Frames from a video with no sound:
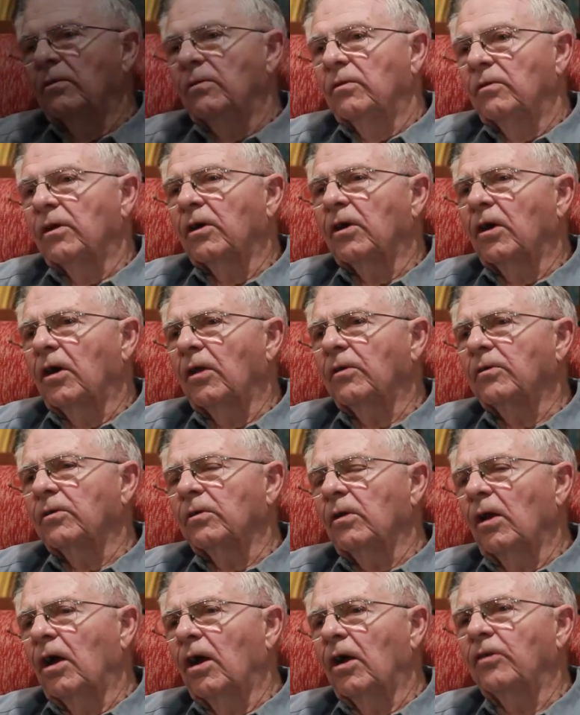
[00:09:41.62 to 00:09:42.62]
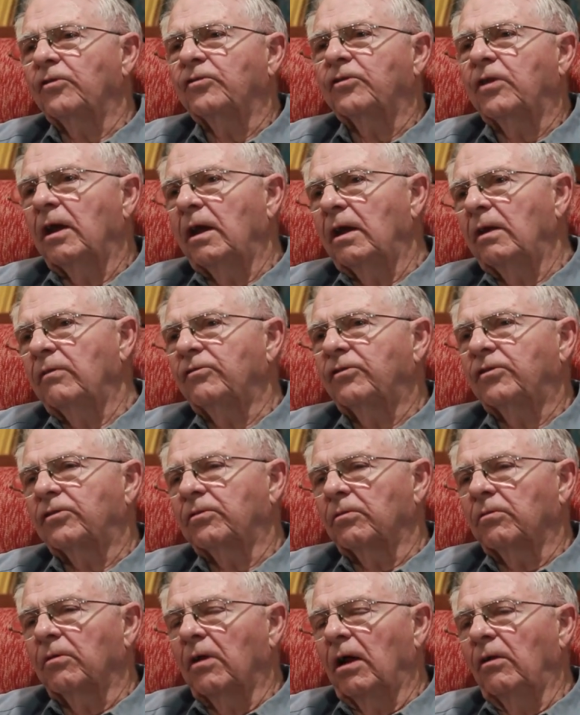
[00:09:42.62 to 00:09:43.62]
There are other large caves
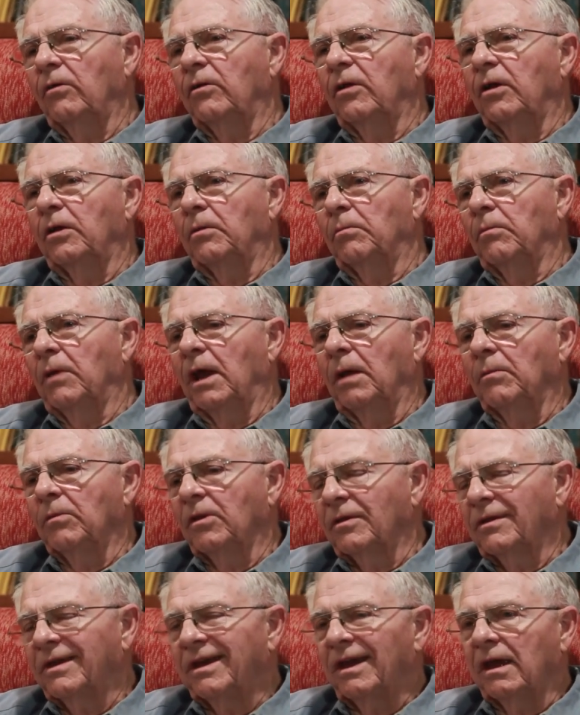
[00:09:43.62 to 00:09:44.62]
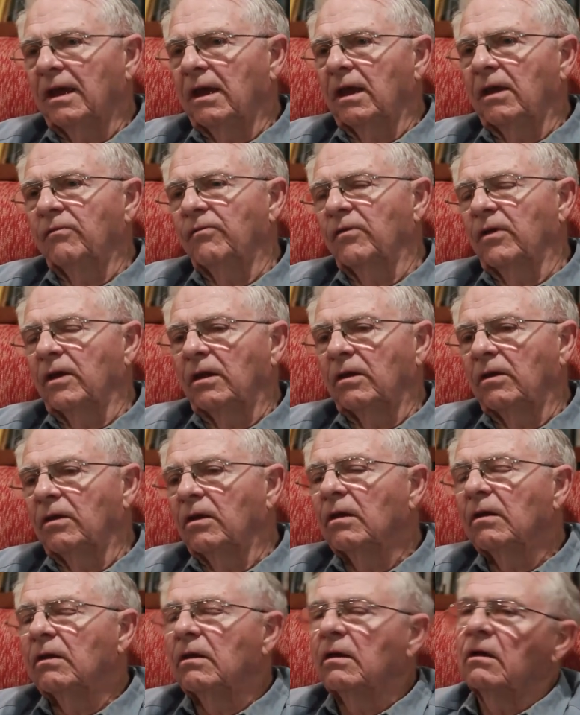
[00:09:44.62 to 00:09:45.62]
surrounding Mammoth Cave, and
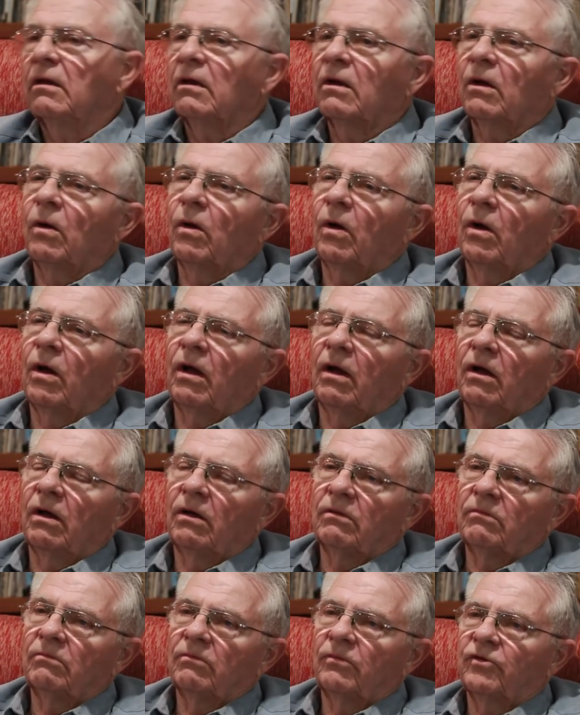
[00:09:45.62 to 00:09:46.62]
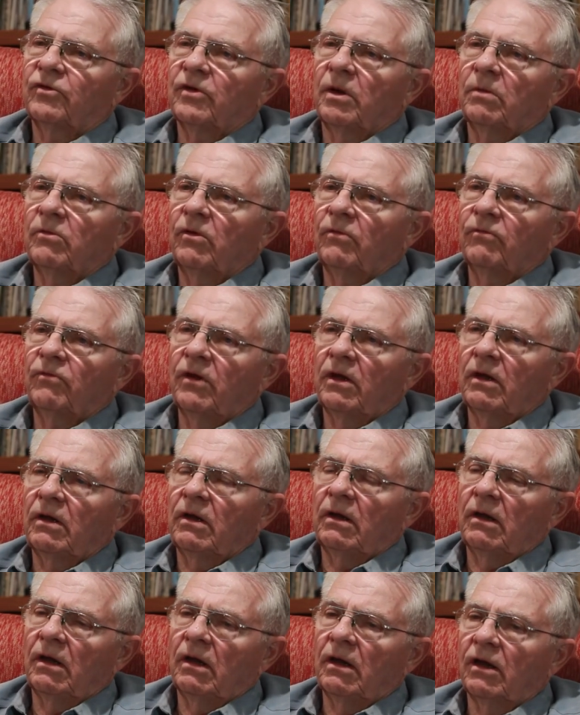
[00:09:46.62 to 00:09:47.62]
some of
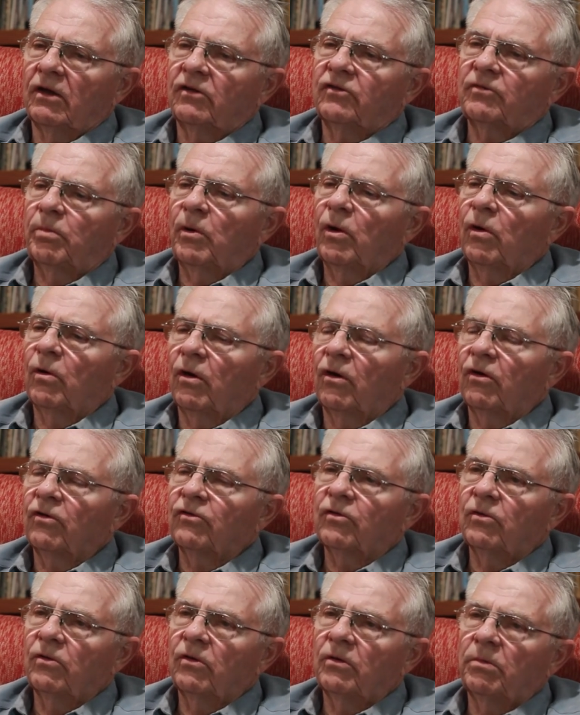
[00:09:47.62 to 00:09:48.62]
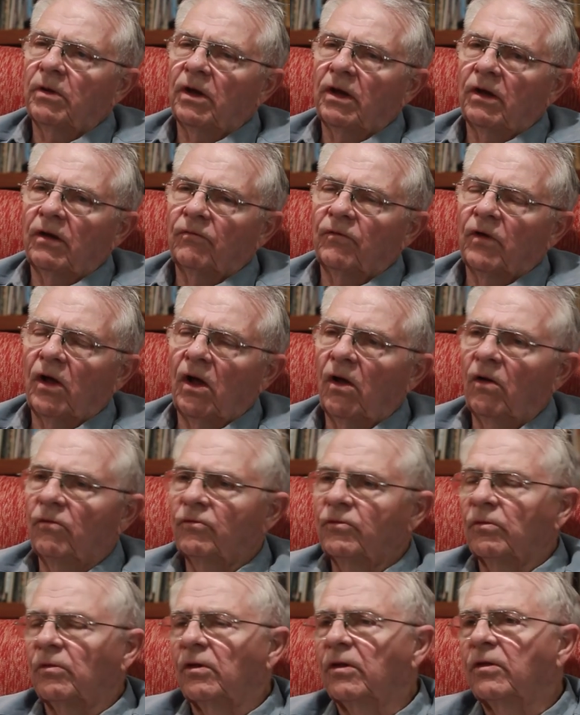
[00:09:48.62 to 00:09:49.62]
the explorers who had been
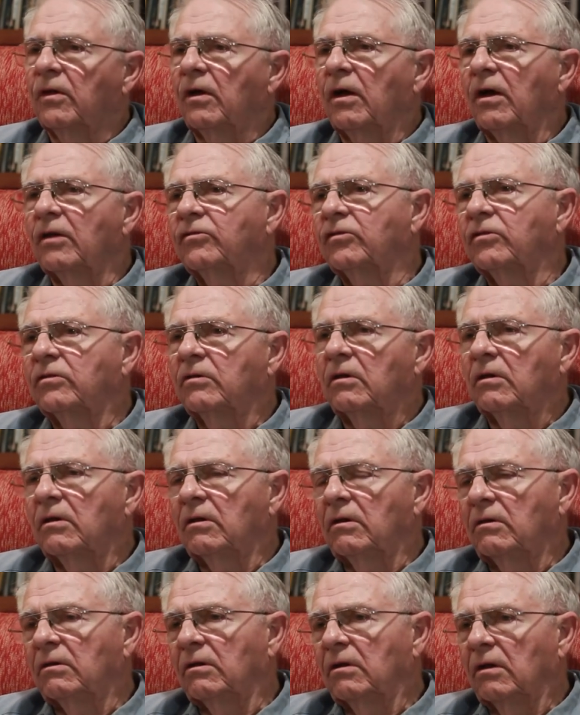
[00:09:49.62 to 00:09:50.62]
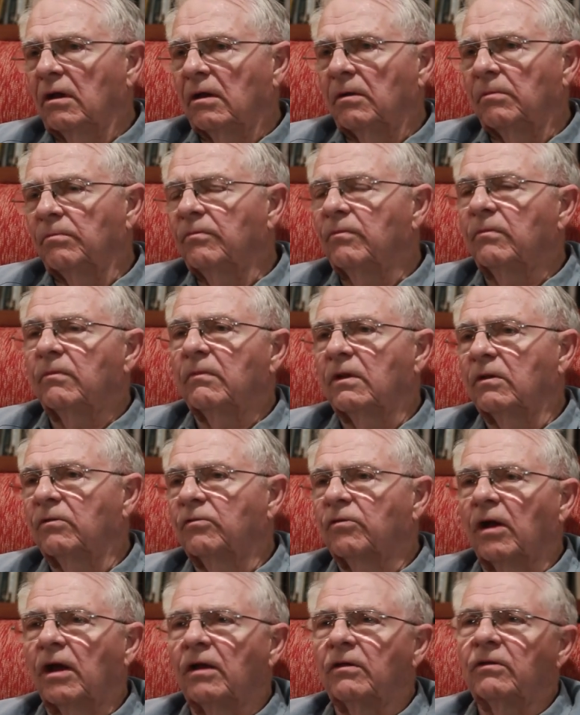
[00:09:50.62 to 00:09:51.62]
involved with us in
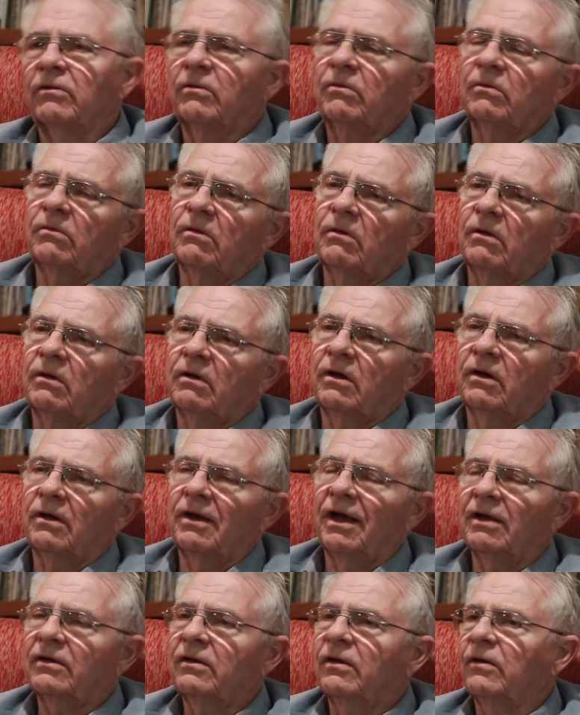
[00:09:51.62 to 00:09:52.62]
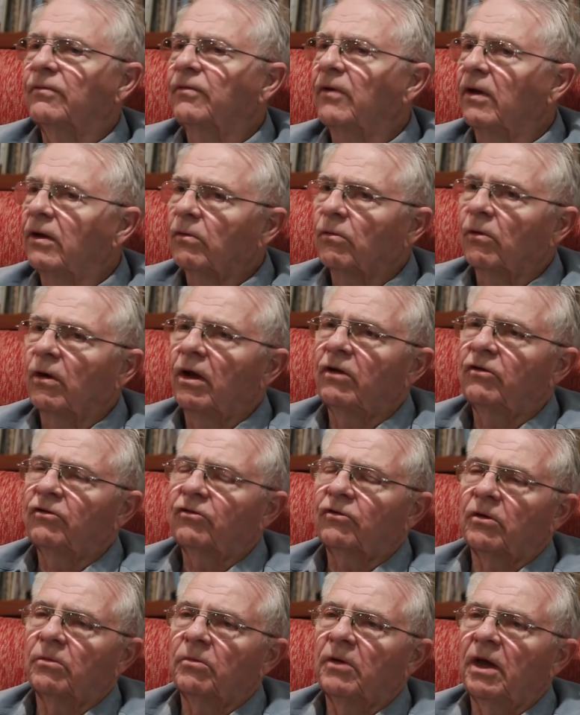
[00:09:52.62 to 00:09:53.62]
trying to connect the Flint
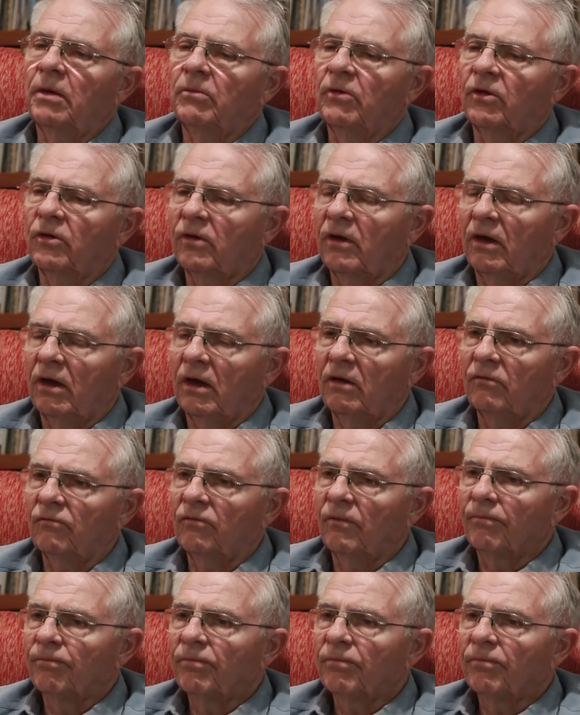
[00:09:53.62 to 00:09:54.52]
Ridge to Mammoth Cave